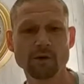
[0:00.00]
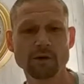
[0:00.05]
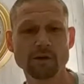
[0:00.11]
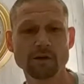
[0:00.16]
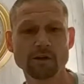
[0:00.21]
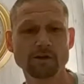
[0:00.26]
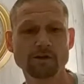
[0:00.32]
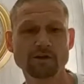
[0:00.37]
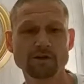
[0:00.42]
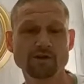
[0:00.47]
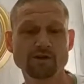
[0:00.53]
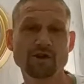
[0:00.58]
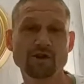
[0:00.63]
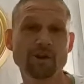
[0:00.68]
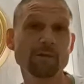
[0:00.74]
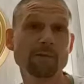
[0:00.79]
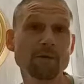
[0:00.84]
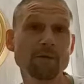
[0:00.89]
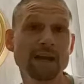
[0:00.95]
just
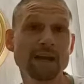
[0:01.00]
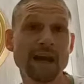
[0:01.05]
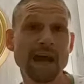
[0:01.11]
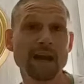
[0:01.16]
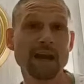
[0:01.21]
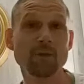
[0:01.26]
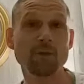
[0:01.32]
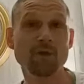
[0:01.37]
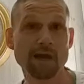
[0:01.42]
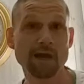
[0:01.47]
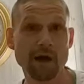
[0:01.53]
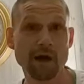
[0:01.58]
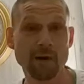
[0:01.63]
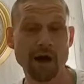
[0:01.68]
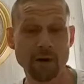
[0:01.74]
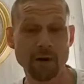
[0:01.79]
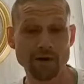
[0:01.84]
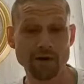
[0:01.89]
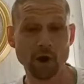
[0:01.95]
communicate without
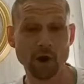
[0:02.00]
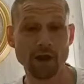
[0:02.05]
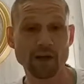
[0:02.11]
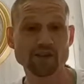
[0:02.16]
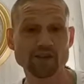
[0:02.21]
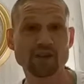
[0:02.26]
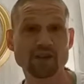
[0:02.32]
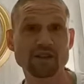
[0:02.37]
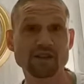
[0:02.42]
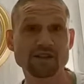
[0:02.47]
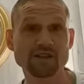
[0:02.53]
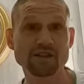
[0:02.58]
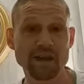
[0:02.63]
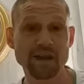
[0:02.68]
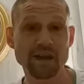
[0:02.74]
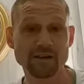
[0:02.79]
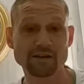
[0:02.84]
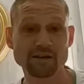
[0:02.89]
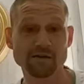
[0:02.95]
our knowledge,
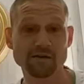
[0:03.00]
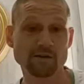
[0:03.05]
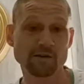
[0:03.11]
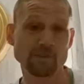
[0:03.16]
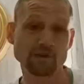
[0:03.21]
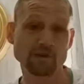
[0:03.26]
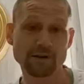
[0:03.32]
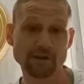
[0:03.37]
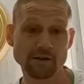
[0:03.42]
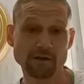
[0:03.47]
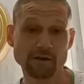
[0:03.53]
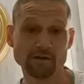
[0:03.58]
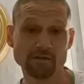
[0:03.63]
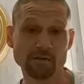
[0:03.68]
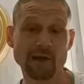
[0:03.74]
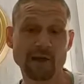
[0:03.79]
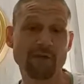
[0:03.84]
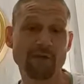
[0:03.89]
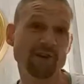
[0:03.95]
consent, or
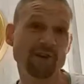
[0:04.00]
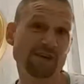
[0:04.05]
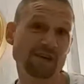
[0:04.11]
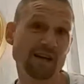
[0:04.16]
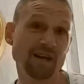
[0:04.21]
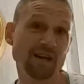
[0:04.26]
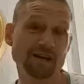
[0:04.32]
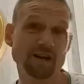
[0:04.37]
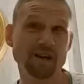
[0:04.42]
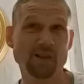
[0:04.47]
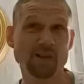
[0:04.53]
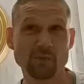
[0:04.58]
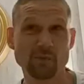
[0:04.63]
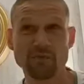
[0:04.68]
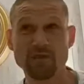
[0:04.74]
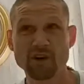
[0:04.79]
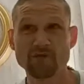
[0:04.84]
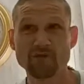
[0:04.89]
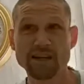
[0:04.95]
we have consented because
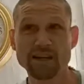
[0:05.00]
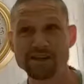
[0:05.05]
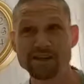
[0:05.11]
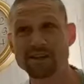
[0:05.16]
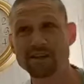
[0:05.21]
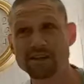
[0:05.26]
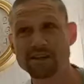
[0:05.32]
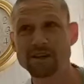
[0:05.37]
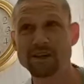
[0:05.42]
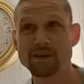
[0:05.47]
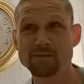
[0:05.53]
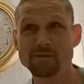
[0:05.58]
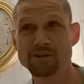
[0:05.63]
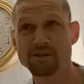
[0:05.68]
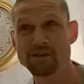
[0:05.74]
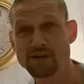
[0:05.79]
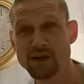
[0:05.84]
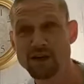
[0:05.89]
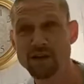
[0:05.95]
we've agreed to the terms
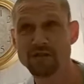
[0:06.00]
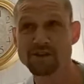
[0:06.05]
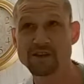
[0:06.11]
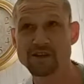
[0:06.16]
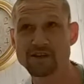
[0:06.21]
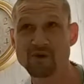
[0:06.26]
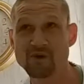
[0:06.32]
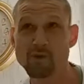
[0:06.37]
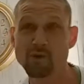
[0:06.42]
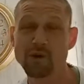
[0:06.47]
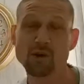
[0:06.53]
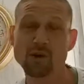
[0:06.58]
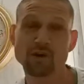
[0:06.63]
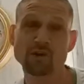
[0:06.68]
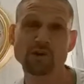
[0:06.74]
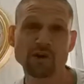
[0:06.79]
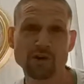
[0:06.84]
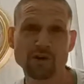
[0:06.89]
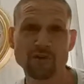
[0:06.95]
and services, or we
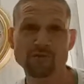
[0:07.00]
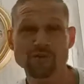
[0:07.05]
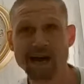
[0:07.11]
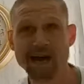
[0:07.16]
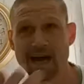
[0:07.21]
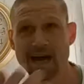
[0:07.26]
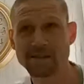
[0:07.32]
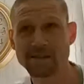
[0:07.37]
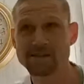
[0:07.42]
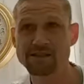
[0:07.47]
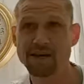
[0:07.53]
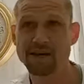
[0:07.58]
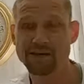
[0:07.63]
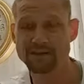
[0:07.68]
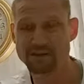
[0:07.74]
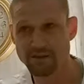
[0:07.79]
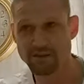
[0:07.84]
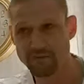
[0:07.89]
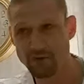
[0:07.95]
couldn't use the
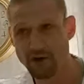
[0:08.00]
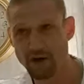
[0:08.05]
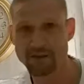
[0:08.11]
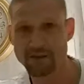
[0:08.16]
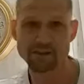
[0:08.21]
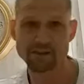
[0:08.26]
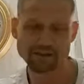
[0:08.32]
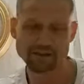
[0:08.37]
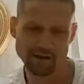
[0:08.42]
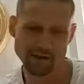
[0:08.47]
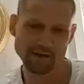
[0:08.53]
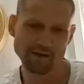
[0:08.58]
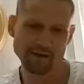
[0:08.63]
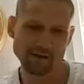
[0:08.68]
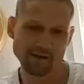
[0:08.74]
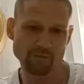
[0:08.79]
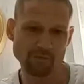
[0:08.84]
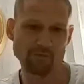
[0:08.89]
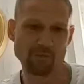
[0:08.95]
handsets, devices,
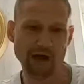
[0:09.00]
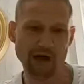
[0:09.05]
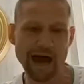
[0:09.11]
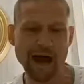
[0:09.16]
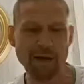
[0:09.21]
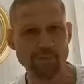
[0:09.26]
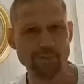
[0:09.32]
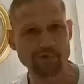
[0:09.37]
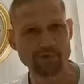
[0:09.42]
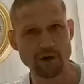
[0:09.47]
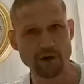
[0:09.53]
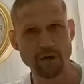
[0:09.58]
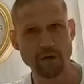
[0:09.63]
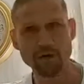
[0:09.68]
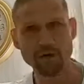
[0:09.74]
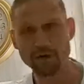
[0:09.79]
and apps. So,